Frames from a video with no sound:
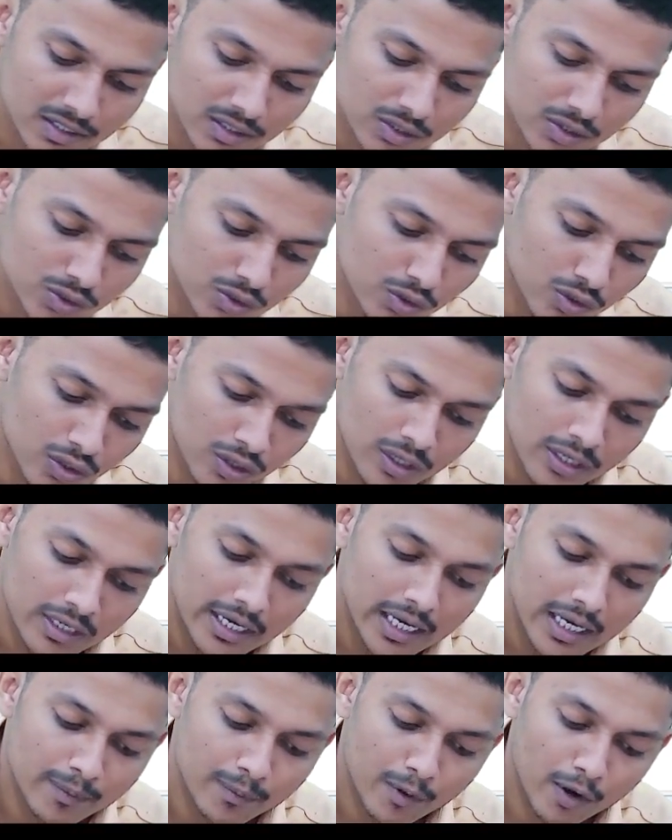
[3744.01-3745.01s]
So
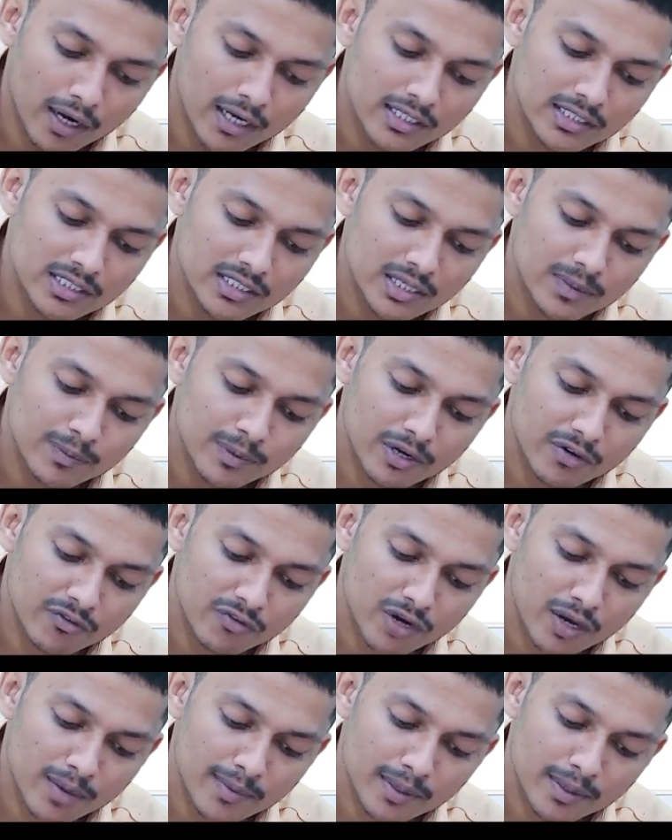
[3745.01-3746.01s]
a policy
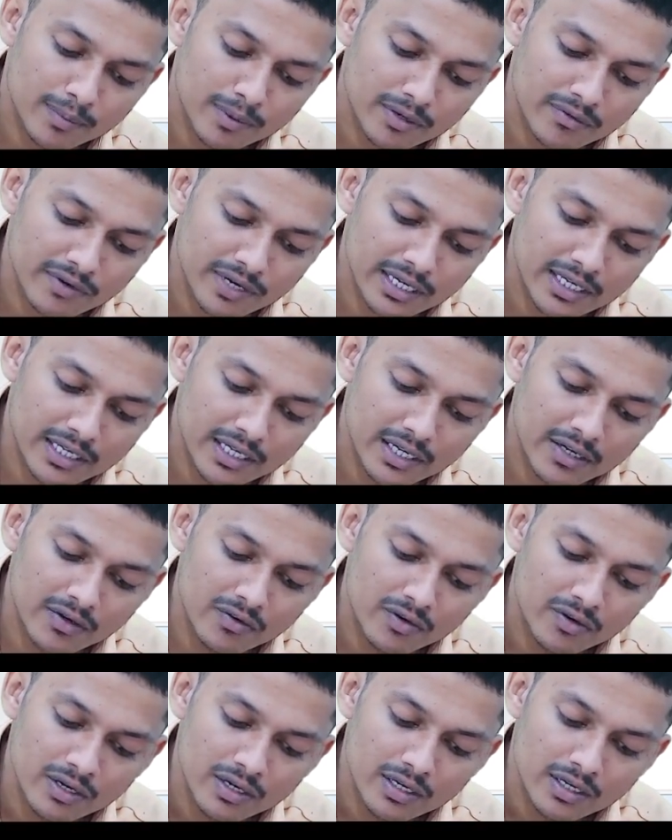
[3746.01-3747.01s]
performing preventive
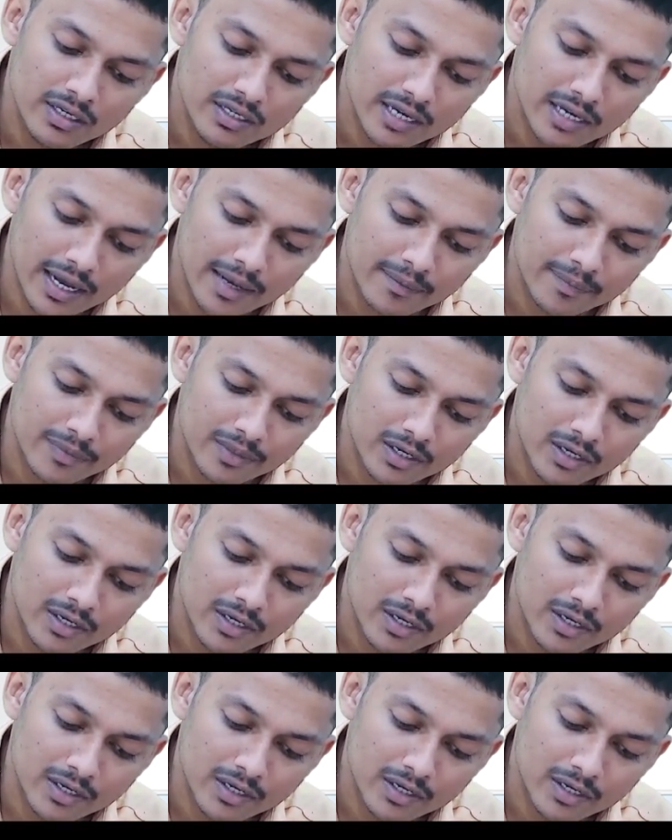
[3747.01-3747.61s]
time,